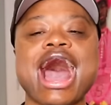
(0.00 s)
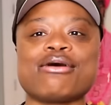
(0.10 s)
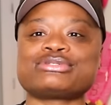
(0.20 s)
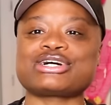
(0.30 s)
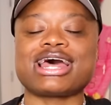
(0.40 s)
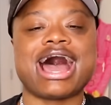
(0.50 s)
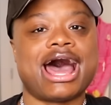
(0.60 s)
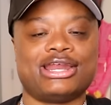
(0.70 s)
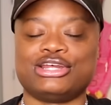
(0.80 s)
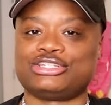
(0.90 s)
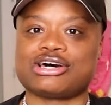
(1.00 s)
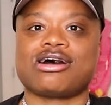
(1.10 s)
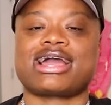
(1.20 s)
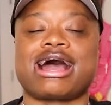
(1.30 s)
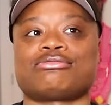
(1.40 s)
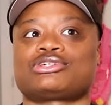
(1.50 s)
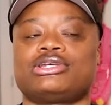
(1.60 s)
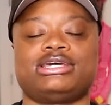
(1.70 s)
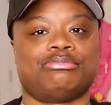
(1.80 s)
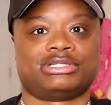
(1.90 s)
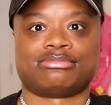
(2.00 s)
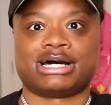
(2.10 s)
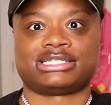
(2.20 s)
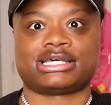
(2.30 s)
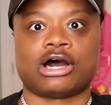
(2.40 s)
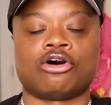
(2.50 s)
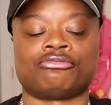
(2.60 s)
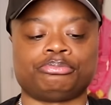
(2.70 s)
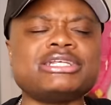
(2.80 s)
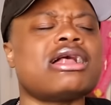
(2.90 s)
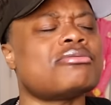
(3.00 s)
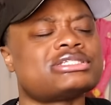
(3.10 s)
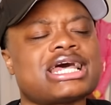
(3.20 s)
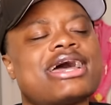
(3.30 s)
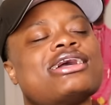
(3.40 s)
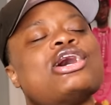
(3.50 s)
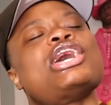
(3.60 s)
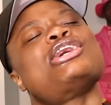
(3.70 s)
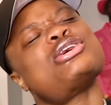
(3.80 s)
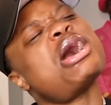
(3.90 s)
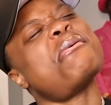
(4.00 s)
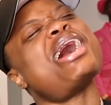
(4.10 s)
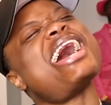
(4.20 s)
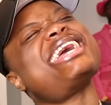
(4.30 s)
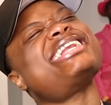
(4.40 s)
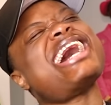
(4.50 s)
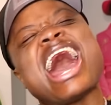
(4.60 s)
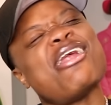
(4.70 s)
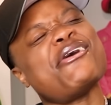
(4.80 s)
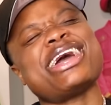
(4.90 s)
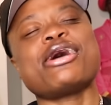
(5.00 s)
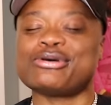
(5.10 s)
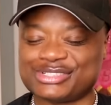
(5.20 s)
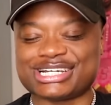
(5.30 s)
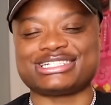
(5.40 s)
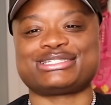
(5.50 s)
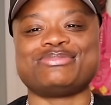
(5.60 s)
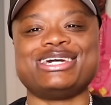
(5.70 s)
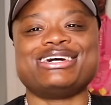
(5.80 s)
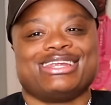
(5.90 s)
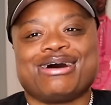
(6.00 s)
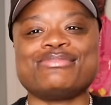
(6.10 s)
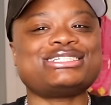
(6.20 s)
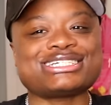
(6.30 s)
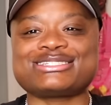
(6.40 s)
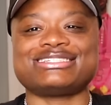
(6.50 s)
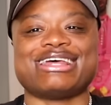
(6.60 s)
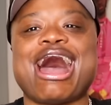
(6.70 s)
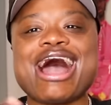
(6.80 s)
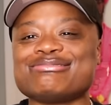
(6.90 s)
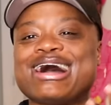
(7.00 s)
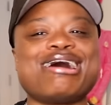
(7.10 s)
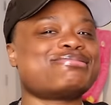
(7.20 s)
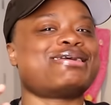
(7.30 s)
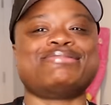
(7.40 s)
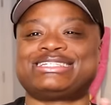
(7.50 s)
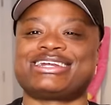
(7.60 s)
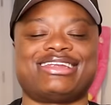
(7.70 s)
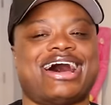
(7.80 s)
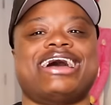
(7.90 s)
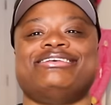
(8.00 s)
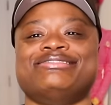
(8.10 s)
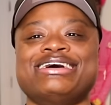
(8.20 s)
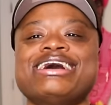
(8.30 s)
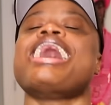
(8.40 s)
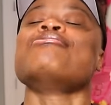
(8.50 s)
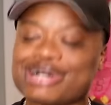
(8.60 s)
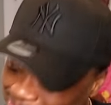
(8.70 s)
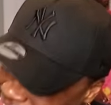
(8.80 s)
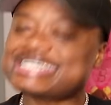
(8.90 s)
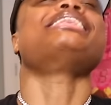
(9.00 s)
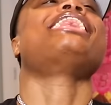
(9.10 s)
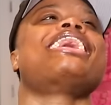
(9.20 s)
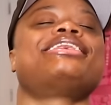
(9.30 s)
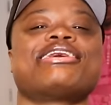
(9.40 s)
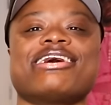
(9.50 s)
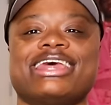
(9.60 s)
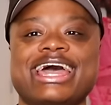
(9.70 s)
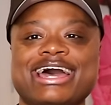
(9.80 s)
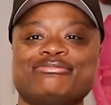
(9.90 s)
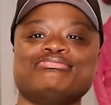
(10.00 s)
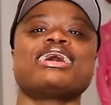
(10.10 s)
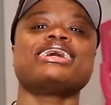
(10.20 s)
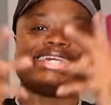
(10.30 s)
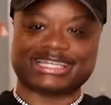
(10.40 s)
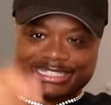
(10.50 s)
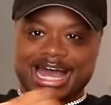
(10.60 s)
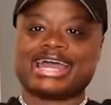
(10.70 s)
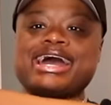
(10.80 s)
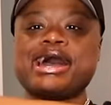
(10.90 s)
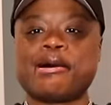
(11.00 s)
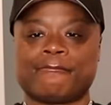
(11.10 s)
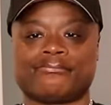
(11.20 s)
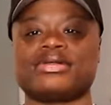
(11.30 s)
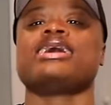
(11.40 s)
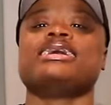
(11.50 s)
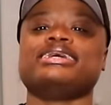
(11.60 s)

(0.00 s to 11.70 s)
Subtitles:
I was going to hide in the dark. I was going to keep it to myself. But then I was like, you know what? I don't care who judges me. Let me just, I'm coming to the light. I'm coming to the light, Carol Ann. Yes, I am.